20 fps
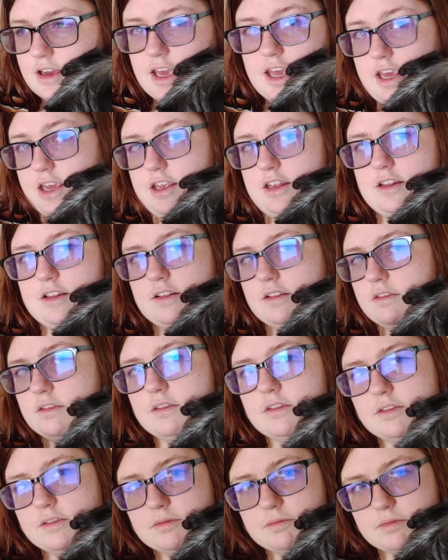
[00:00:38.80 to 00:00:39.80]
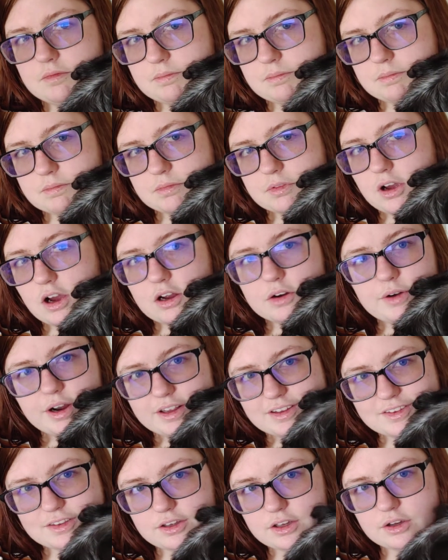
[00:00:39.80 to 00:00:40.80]
a dog
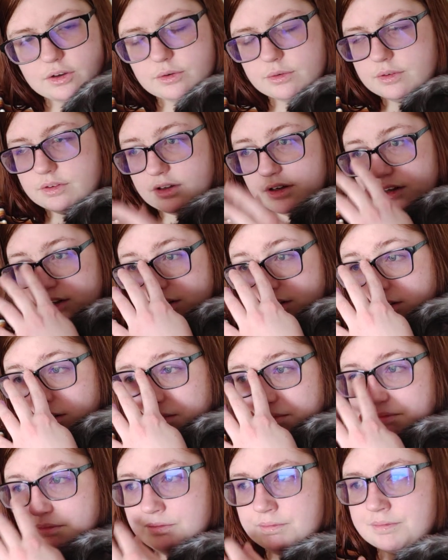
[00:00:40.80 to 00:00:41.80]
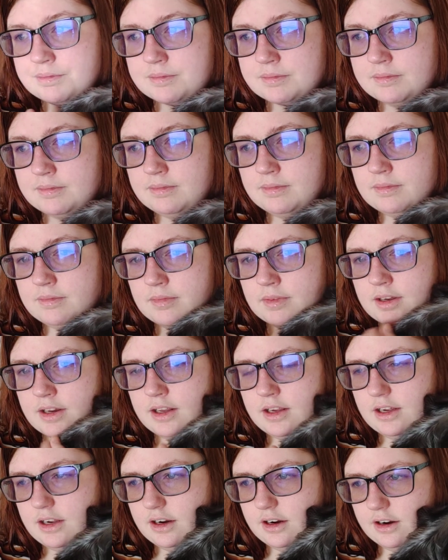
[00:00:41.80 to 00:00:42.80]
rescue um,
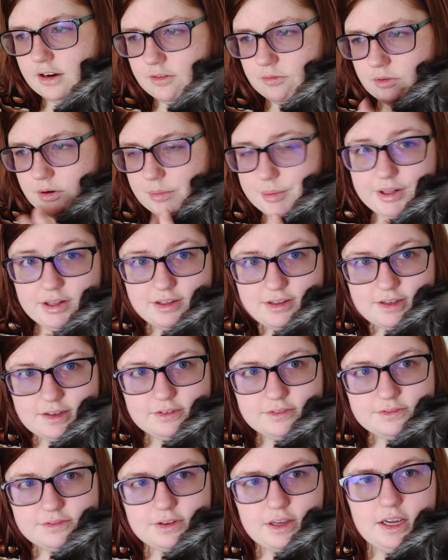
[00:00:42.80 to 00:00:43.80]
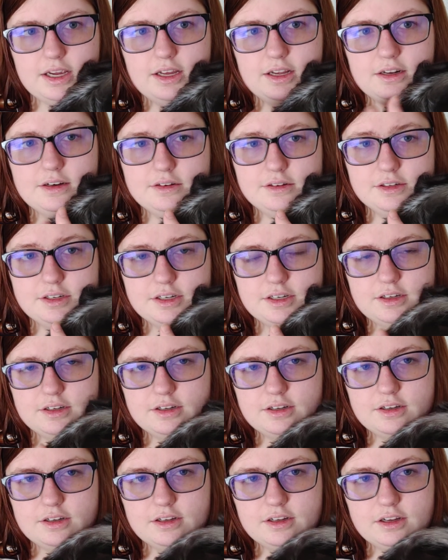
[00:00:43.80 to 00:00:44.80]
here where we live, and
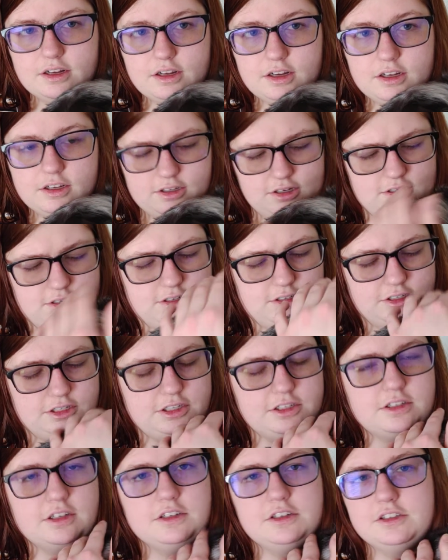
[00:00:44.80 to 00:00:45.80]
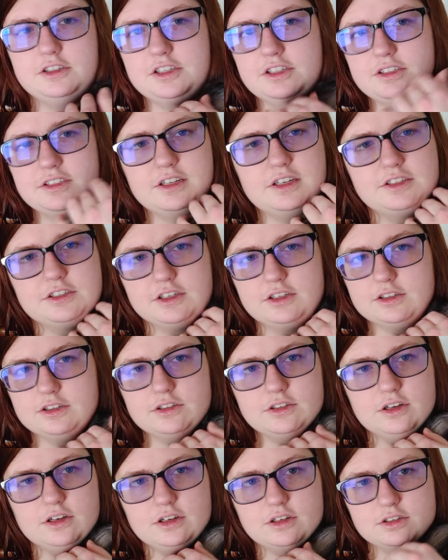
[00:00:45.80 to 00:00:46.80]
she's such she's such a
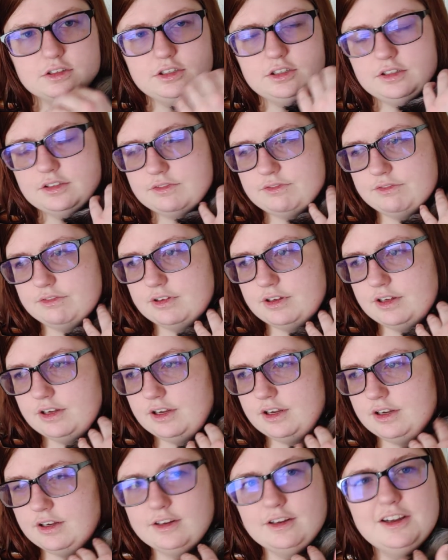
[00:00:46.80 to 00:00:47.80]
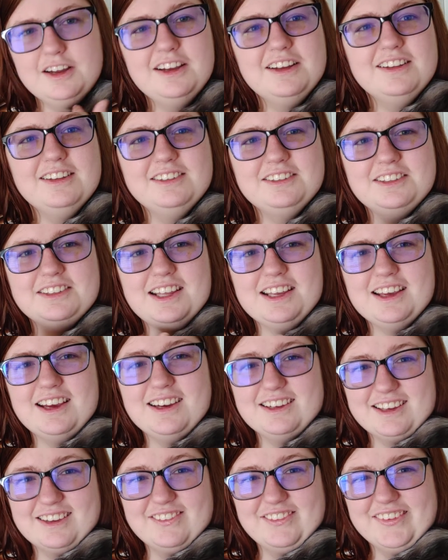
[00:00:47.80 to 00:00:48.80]
good dog. She's she's like
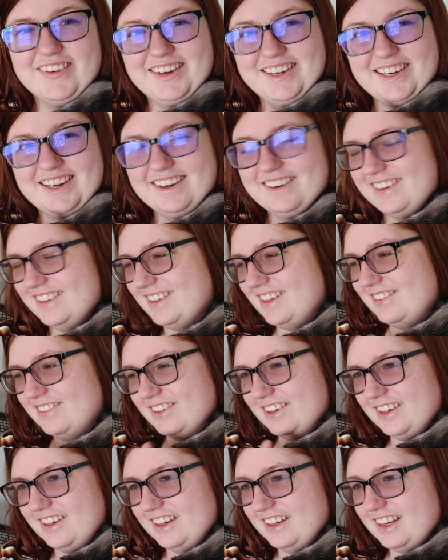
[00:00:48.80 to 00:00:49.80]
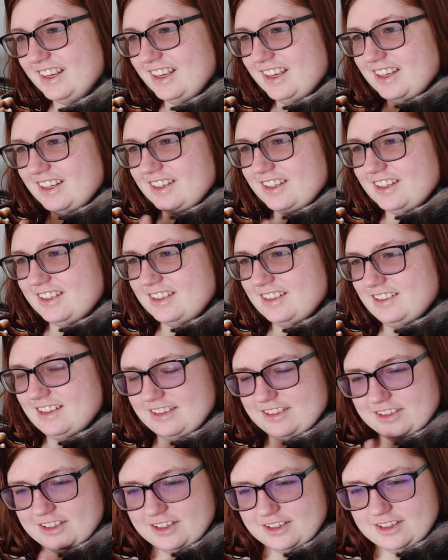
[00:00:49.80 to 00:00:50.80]
hugging me right now. I love her. She's
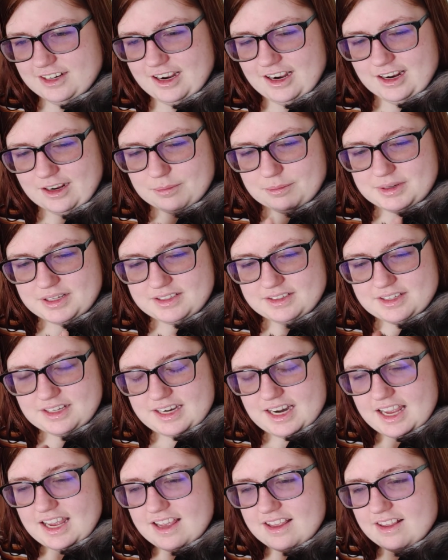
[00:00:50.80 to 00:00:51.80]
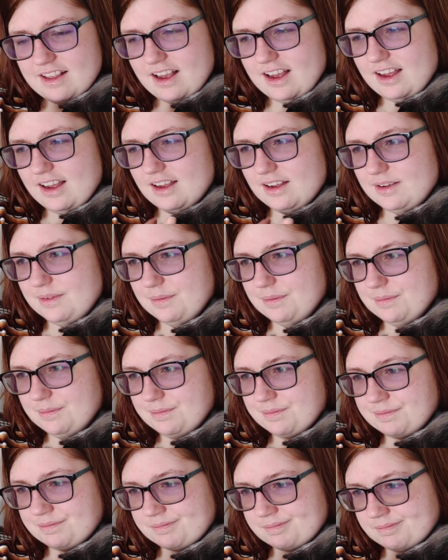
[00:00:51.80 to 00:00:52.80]
such a good dog. But today,
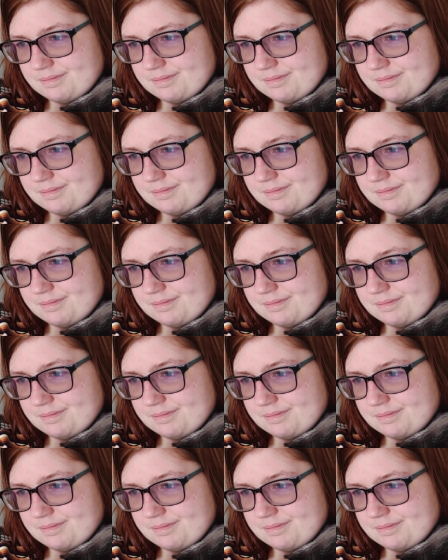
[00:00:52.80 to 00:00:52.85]
um,